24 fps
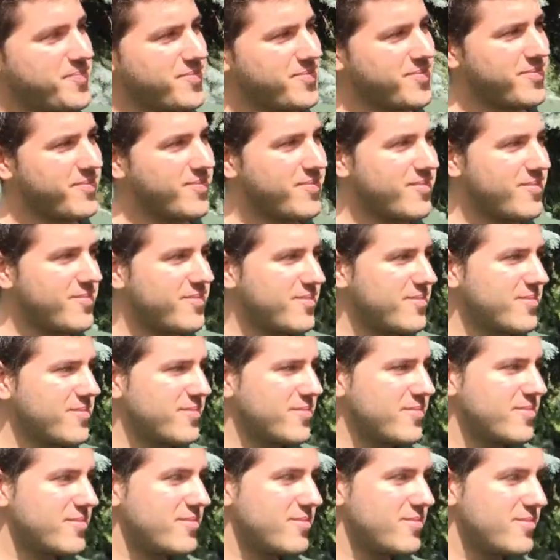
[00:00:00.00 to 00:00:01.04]

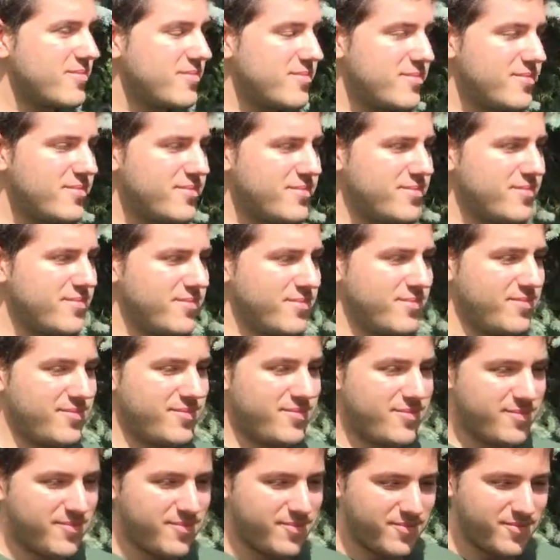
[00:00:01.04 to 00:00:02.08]

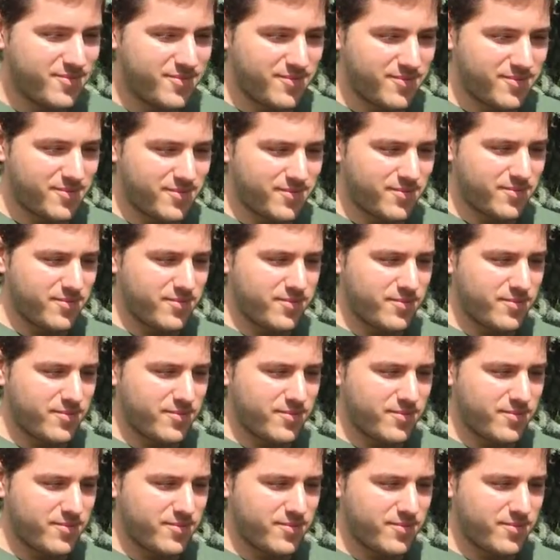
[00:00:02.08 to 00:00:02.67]
[no speech]